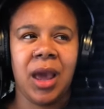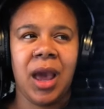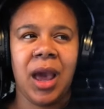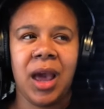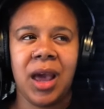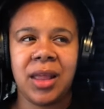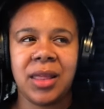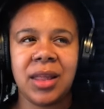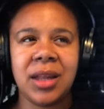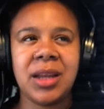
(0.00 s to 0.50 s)

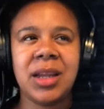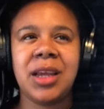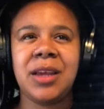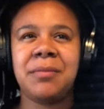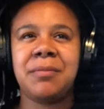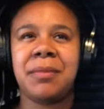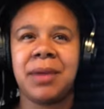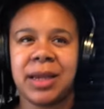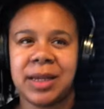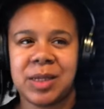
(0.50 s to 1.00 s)
and then he
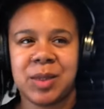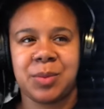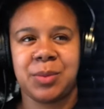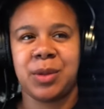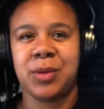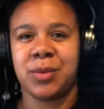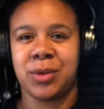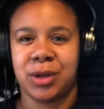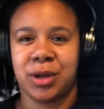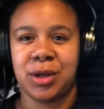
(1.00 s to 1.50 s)
makes
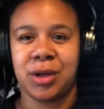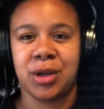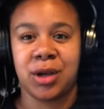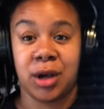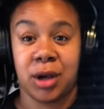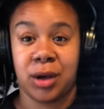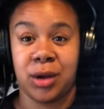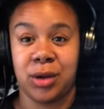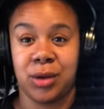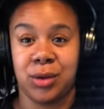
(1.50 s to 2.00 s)
me want to
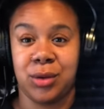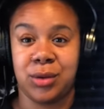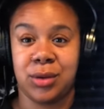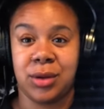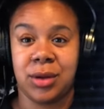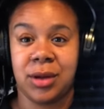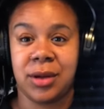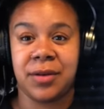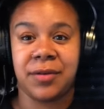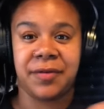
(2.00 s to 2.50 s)
go
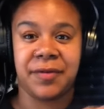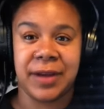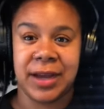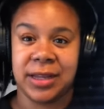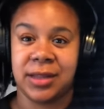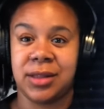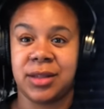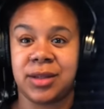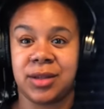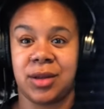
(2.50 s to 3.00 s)
and
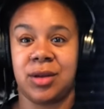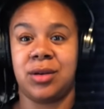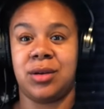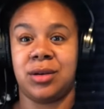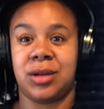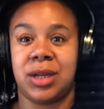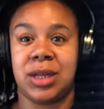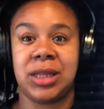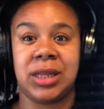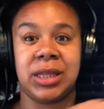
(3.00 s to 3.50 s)
find the
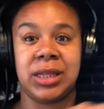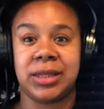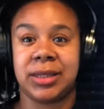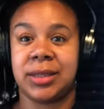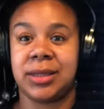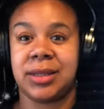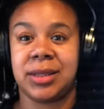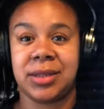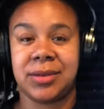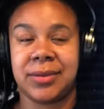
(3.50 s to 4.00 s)
song and
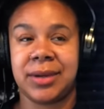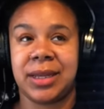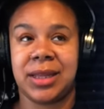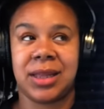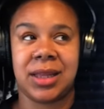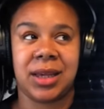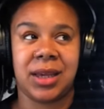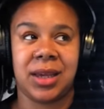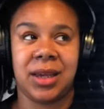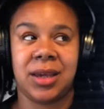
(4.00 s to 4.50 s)
listen to it.
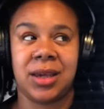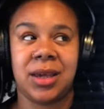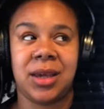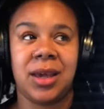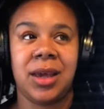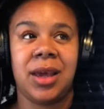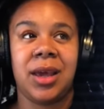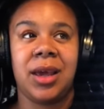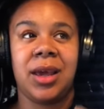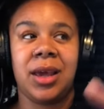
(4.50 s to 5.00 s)
Like,
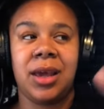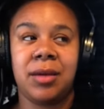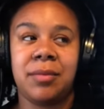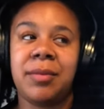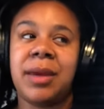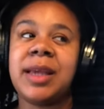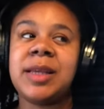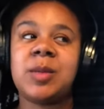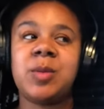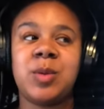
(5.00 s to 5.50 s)
he
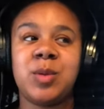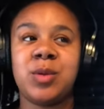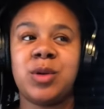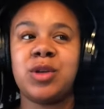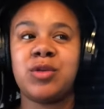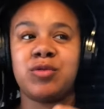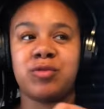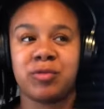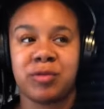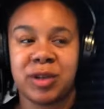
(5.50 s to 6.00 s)
makes me
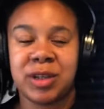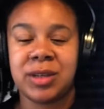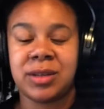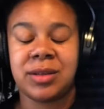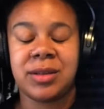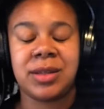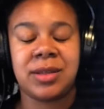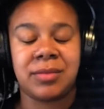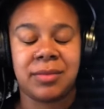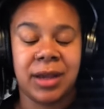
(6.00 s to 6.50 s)
want to
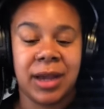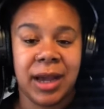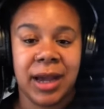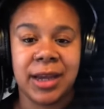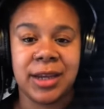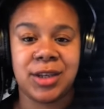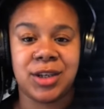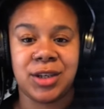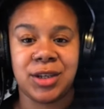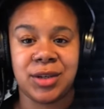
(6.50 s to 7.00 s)
run to my
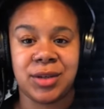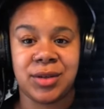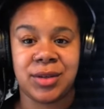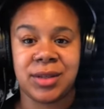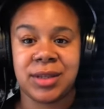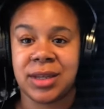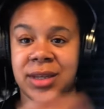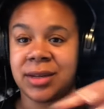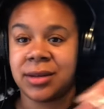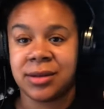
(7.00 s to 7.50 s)

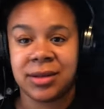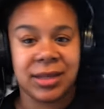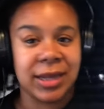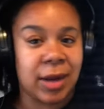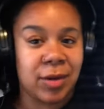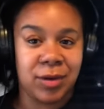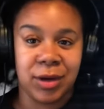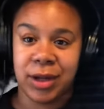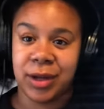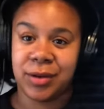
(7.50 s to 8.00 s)
iTunes and
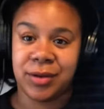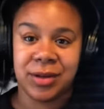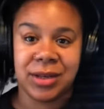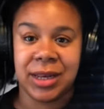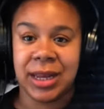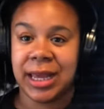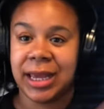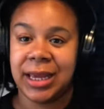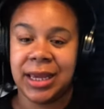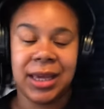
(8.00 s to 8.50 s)
download.
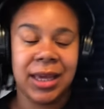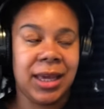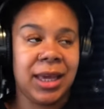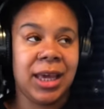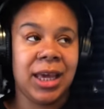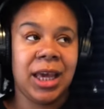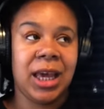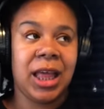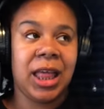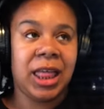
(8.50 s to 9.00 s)
Like,
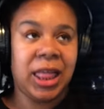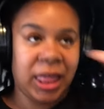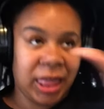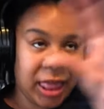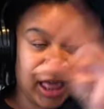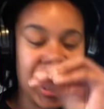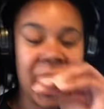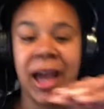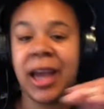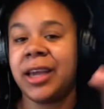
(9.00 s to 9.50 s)

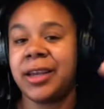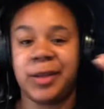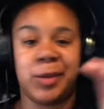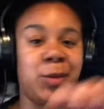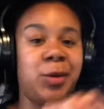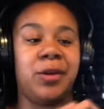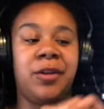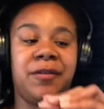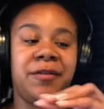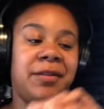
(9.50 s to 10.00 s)
that is
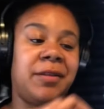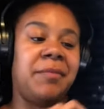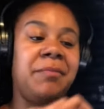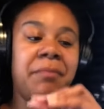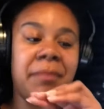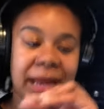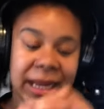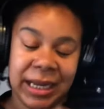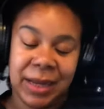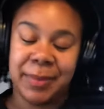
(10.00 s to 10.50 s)
one of the
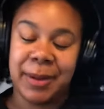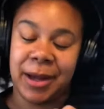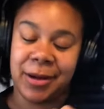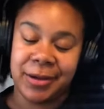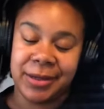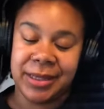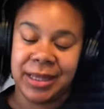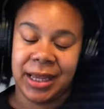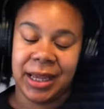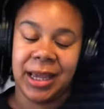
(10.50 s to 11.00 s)
many
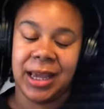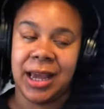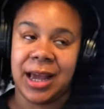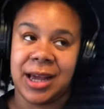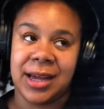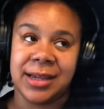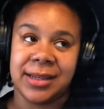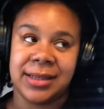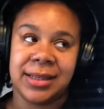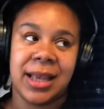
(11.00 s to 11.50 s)
powers that he
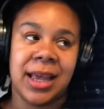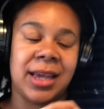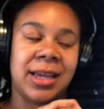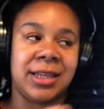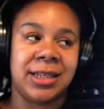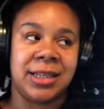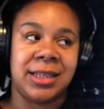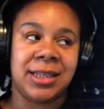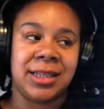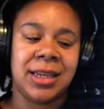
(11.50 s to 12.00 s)
has.
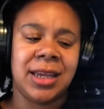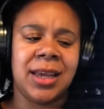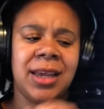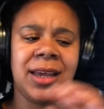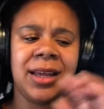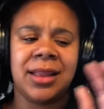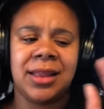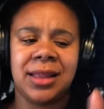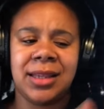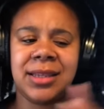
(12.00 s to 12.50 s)
And
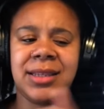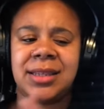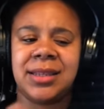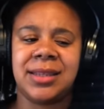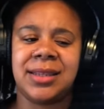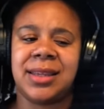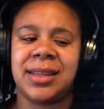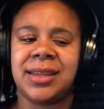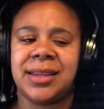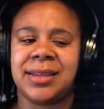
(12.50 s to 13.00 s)
listening
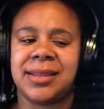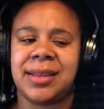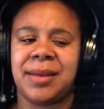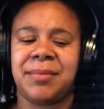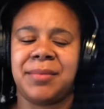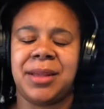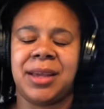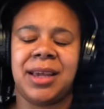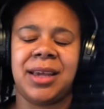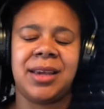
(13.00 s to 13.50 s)
to this,
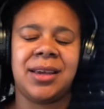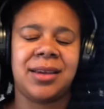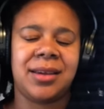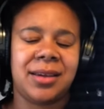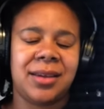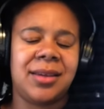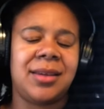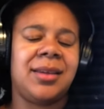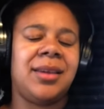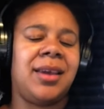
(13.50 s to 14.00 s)
I'm
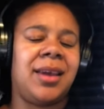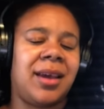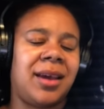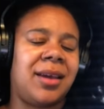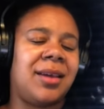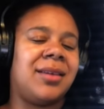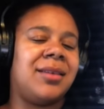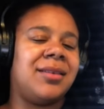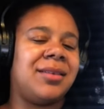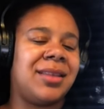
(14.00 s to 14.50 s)
like,
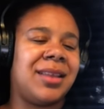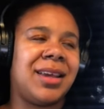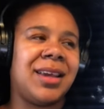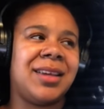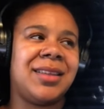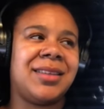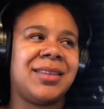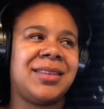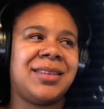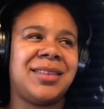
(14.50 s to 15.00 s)
yeah,
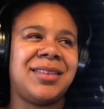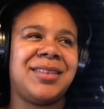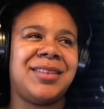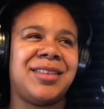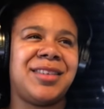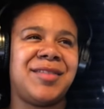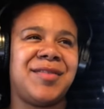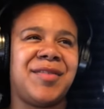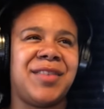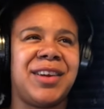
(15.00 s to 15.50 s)
like, this is
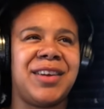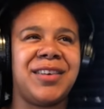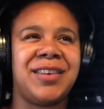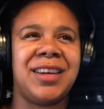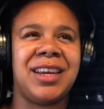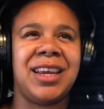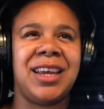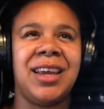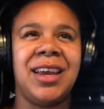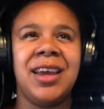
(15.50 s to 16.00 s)
just
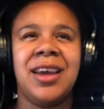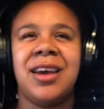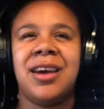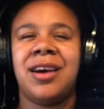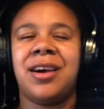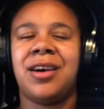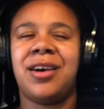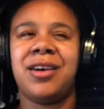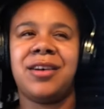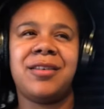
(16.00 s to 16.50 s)
very
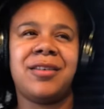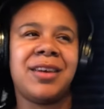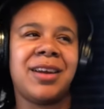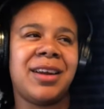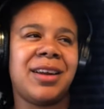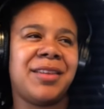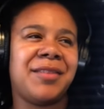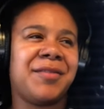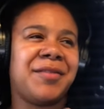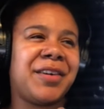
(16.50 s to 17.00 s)

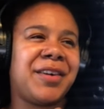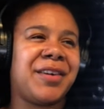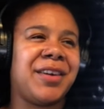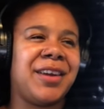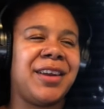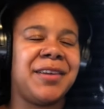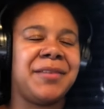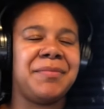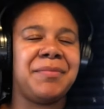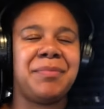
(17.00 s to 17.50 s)
current,
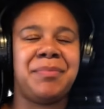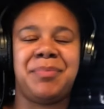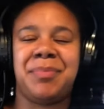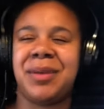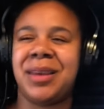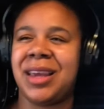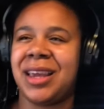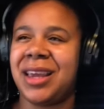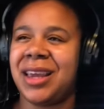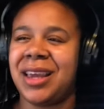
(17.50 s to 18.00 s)
very
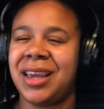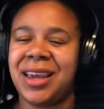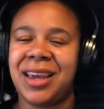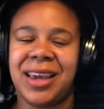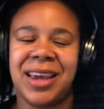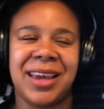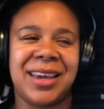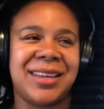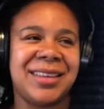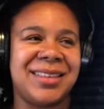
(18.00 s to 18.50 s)

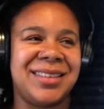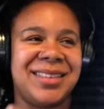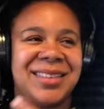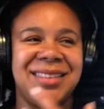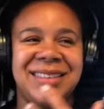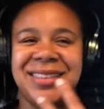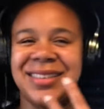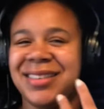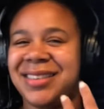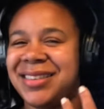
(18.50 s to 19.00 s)
b,
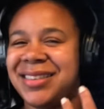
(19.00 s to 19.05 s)
and